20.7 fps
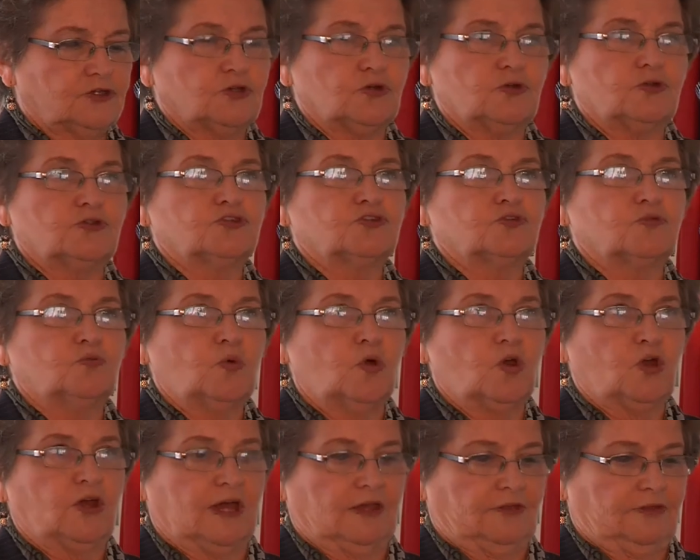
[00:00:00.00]
attitudes to
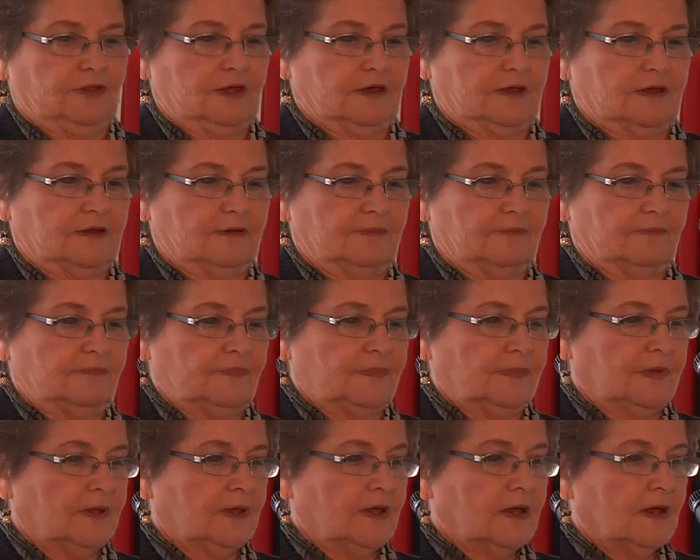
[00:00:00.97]
work ethic.
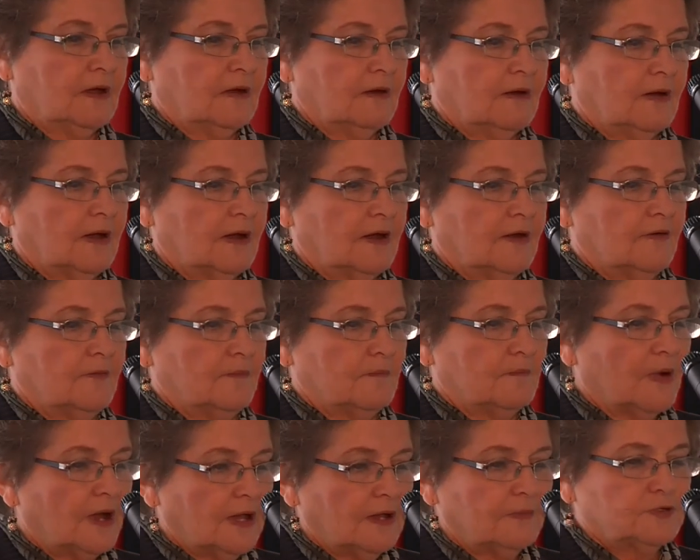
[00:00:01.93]

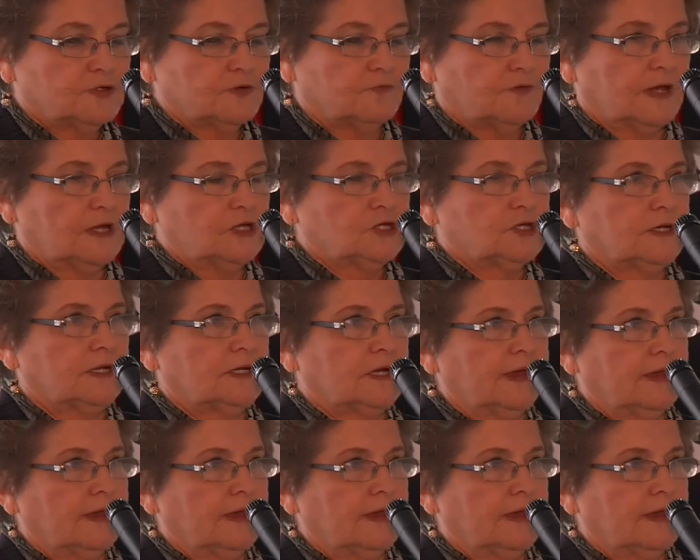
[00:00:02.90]
My observation,